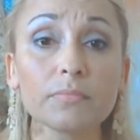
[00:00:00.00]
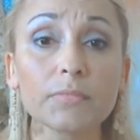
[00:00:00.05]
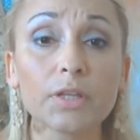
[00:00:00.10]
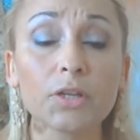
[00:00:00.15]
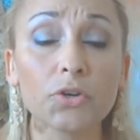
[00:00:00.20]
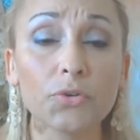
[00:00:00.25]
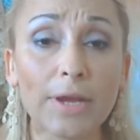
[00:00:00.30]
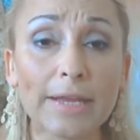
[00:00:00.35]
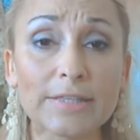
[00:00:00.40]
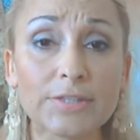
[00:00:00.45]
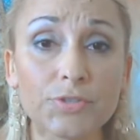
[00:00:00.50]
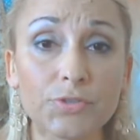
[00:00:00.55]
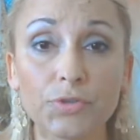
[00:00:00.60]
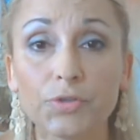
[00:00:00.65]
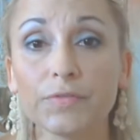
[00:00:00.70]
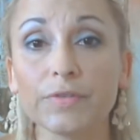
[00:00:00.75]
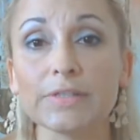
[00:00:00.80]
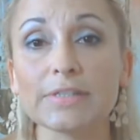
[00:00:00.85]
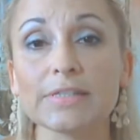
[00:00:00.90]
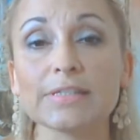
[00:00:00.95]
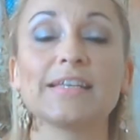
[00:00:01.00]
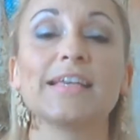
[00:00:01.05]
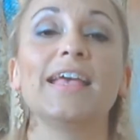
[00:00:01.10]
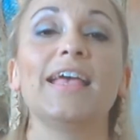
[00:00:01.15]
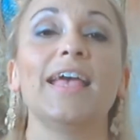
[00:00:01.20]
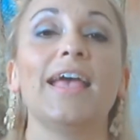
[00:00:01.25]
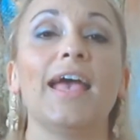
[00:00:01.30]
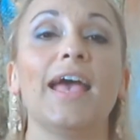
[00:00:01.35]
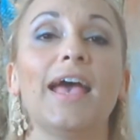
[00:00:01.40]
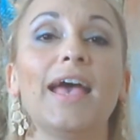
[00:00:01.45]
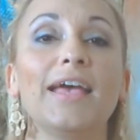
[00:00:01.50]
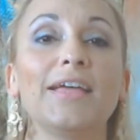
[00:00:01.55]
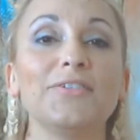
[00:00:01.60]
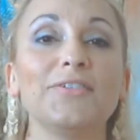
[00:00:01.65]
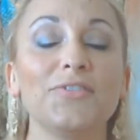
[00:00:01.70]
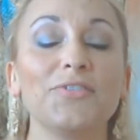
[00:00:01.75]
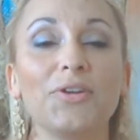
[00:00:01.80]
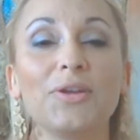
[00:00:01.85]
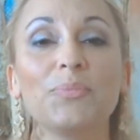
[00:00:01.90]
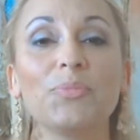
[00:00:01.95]
great service, and
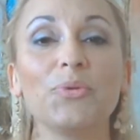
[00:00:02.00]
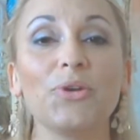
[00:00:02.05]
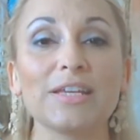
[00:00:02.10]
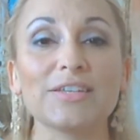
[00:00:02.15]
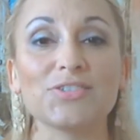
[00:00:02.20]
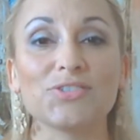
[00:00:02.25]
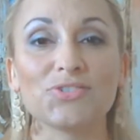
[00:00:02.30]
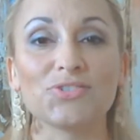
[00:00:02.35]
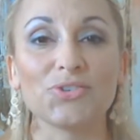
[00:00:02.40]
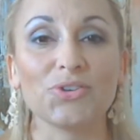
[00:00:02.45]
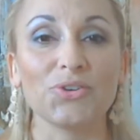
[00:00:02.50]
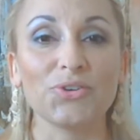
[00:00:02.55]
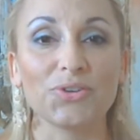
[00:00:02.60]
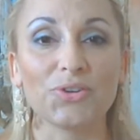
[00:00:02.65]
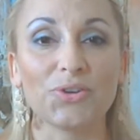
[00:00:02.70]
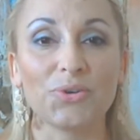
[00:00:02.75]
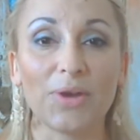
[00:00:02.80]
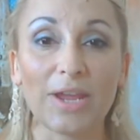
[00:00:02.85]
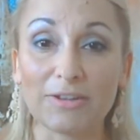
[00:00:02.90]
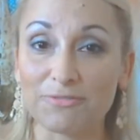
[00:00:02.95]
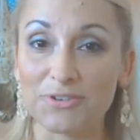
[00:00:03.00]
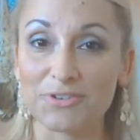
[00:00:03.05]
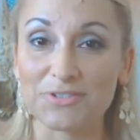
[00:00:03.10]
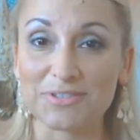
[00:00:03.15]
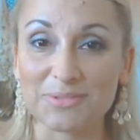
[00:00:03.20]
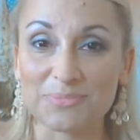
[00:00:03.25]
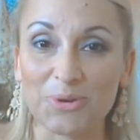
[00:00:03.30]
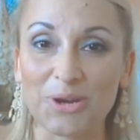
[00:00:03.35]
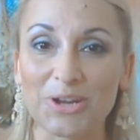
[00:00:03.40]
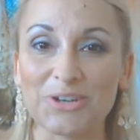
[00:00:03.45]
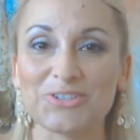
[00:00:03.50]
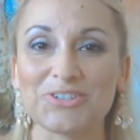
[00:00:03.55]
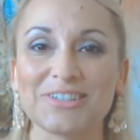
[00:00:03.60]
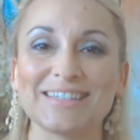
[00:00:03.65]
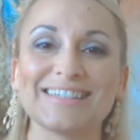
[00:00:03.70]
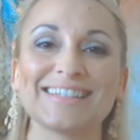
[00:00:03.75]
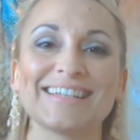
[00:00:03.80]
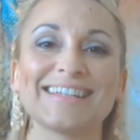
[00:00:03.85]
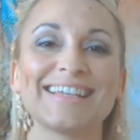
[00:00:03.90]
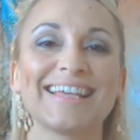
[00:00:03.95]
very impressed. So great first
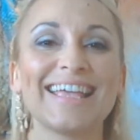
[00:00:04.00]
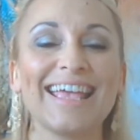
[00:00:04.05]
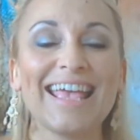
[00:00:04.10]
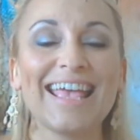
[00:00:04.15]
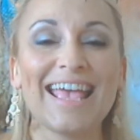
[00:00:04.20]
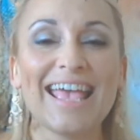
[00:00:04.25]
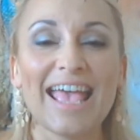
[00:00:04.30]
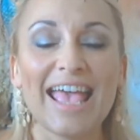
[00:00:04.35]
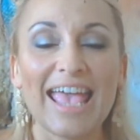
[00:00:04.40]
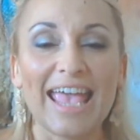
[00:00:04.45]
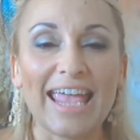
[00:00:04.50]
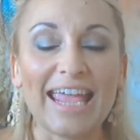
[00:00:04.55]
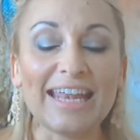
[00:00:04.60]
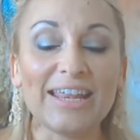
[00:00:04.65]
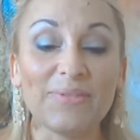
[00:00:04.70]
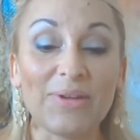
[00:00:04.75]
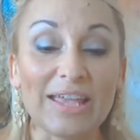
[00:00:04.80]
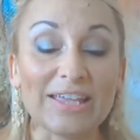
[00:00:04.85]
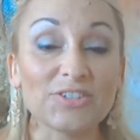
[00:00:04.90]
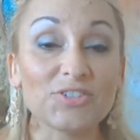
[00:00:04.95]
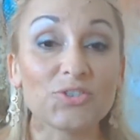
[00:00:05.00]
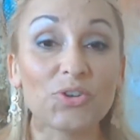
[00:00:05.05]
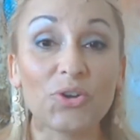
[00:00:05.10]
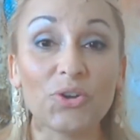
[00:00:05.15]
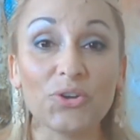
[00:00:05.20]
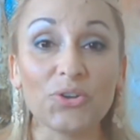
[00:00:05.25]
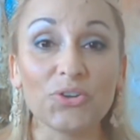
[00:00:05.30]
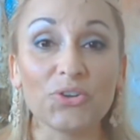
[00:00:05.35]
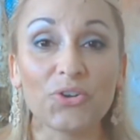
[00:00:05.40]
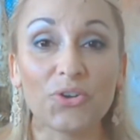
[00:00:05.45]
impressions. Anyway, so